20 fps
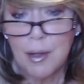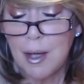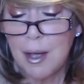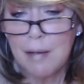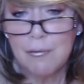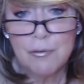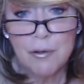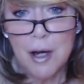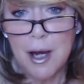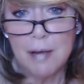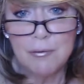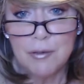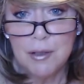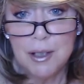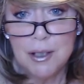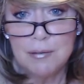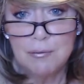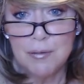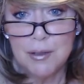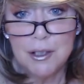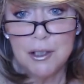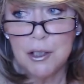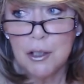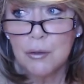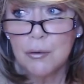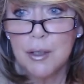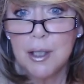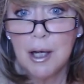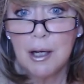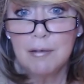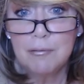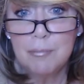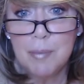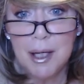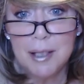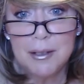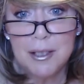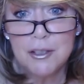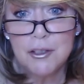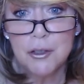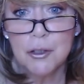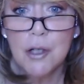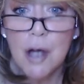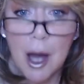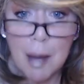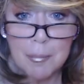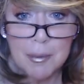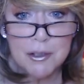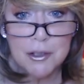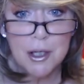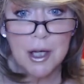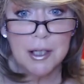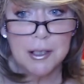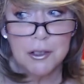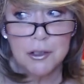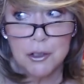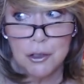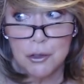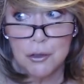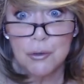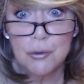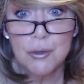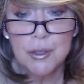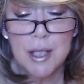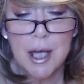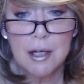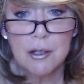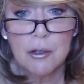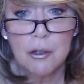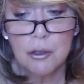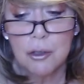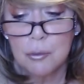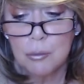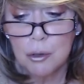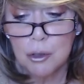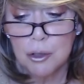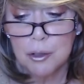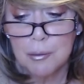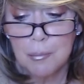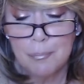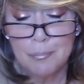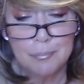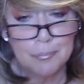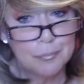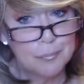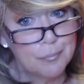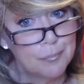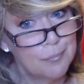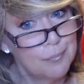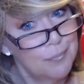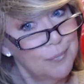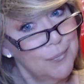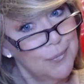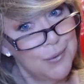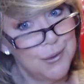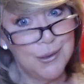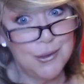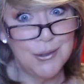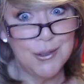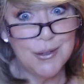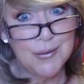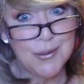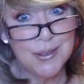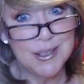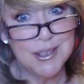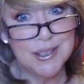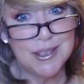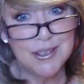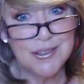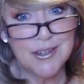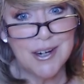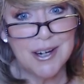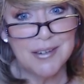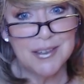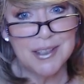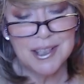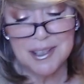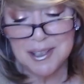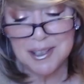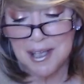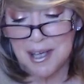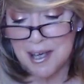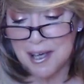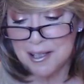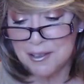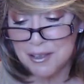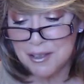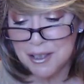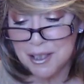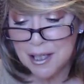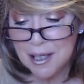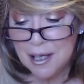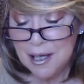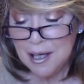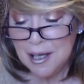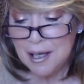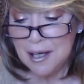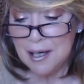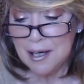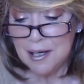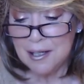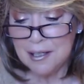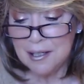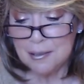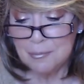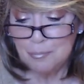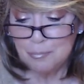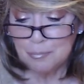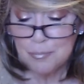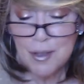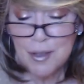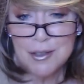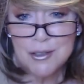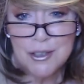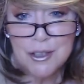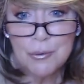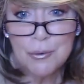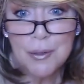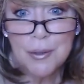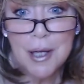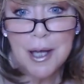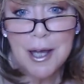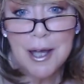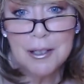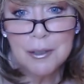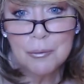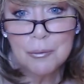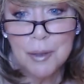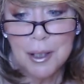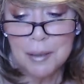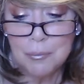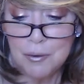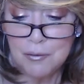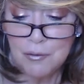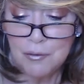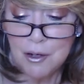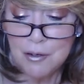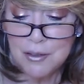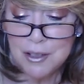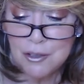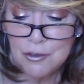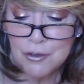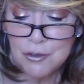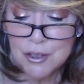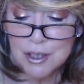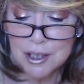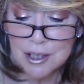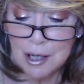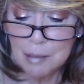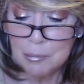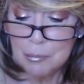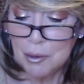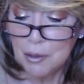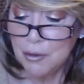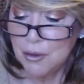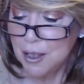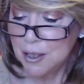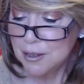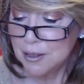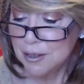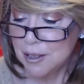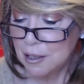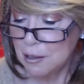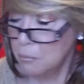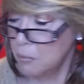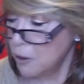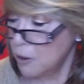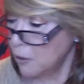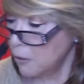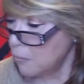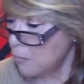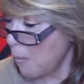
for every video of mine that you comment on and use that code word, you go into the drawing at the end. Um, so anyway, we've already used a couple of things. How about